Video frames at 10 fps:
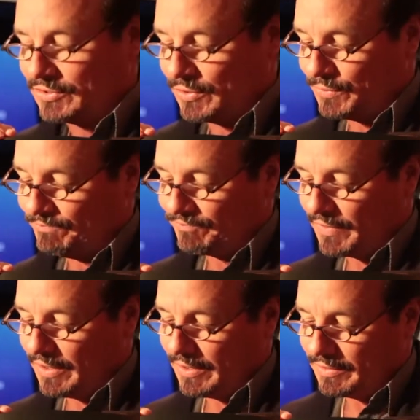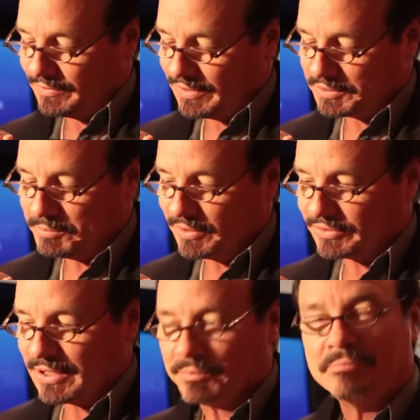So it's
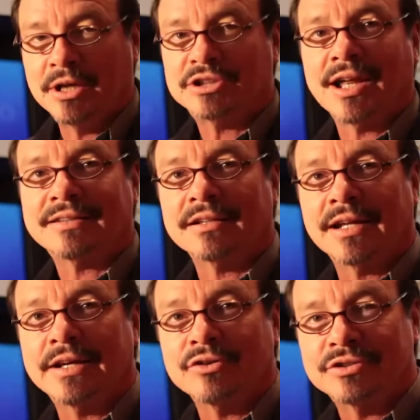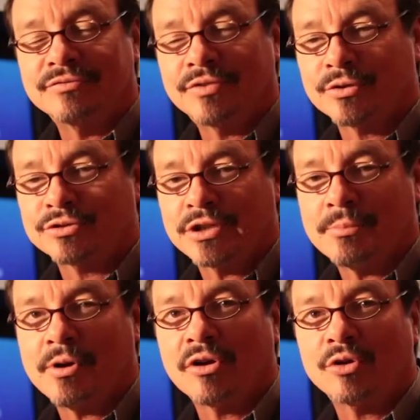built up much like the layers in
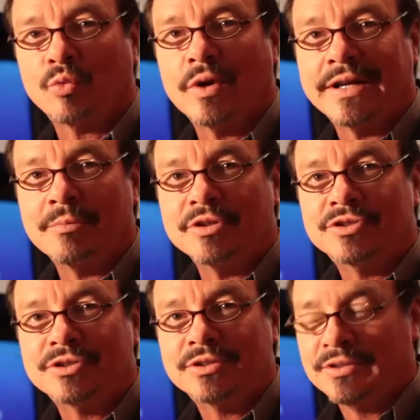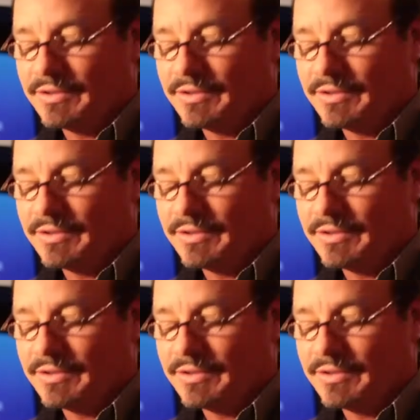Photoshop, all on one image.